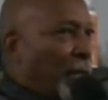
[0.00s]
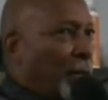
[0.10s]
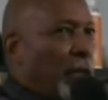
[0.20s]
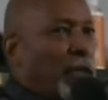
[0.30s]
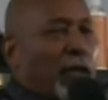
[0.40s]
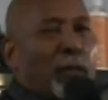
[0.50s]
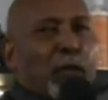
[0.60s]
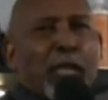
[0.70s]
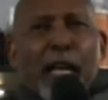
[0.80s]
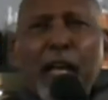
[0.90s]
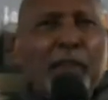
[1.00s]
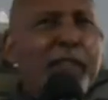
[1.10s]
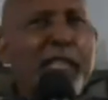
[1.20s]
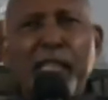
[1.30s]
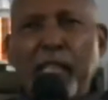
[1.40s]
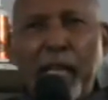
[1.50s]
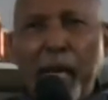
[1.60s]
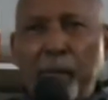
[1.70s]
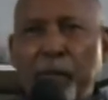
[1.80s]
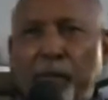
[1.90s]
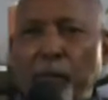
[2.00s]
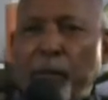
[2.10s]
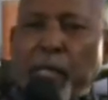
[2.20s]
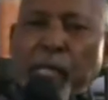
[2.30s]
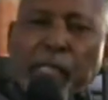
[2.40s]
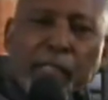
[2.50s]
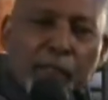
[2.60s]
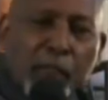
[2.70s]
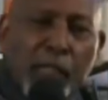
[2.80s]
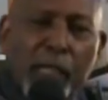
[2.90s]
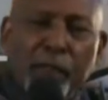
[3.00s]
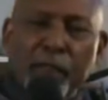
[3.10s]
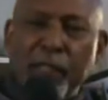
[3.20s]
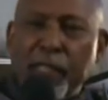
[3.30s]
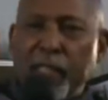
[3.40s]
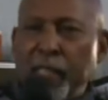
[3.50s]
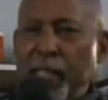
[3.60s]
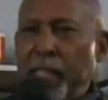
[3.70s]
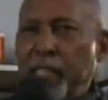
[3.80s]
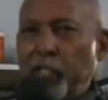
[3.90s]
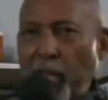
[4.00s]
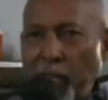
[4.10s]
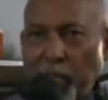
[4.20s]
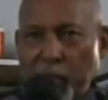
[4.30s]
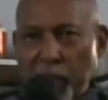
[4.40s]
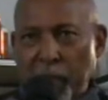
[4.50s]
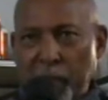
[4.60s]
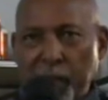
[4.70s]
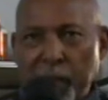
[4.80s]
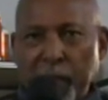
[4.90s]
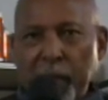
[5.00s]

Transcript: Because almost everything that happened from the end of slavery, chattel slavery,